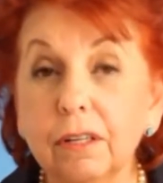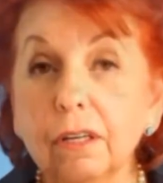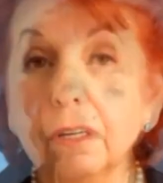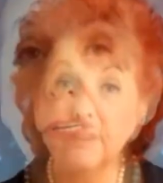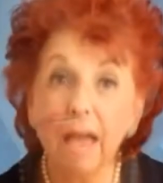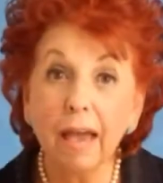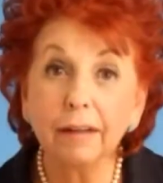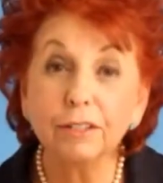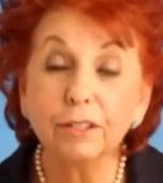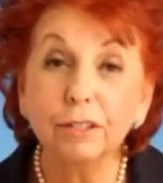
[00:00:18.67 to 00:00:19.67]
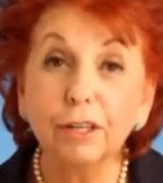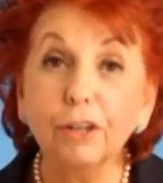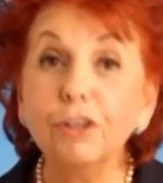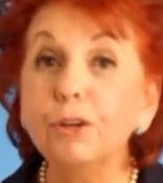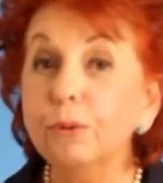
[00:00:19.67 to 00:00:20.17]
In fact,
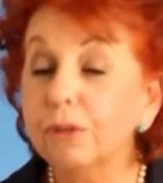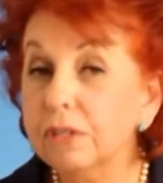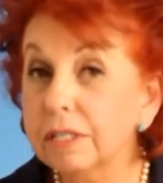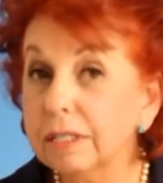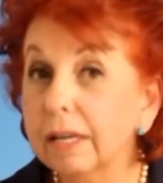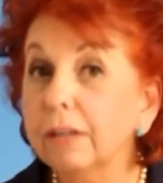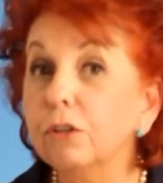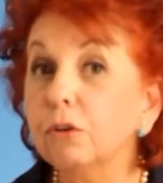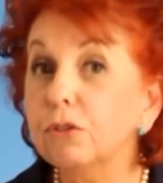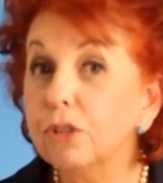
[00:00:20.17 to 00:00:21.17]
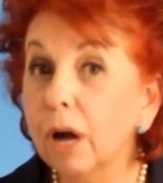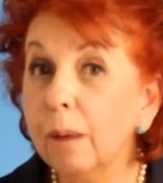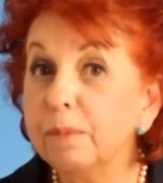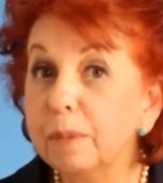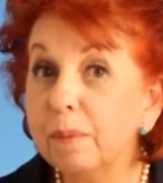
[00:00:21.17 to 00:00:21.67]
you could say your
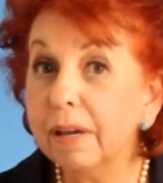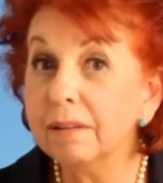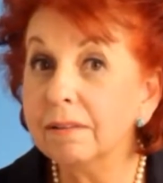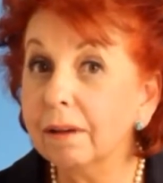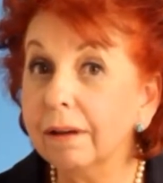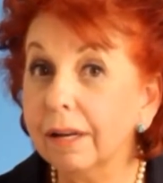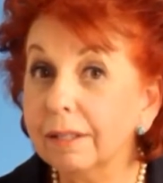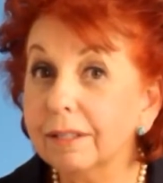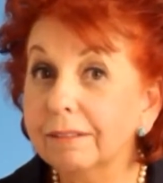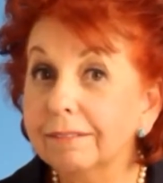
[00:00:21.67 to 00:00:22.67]
job depends on it.